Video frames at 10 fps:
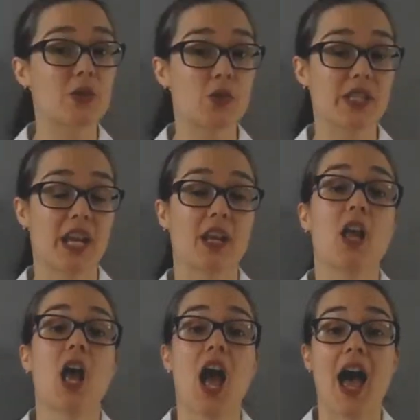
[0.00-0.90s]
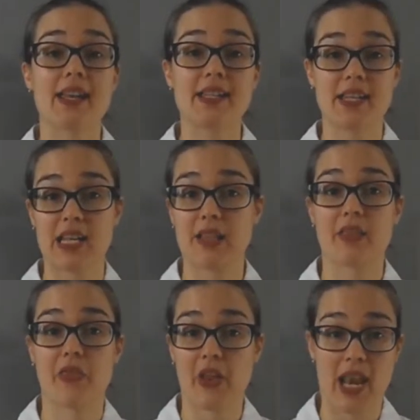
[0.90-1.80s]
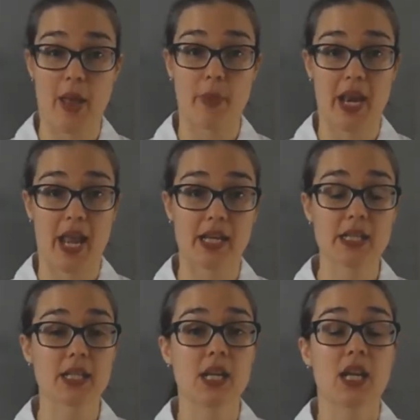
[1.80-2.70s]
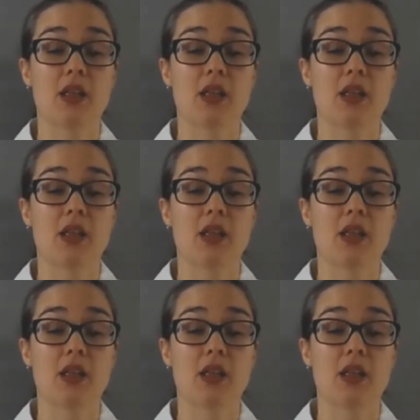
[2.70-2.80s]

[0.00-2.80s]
they are using underneath the laminate.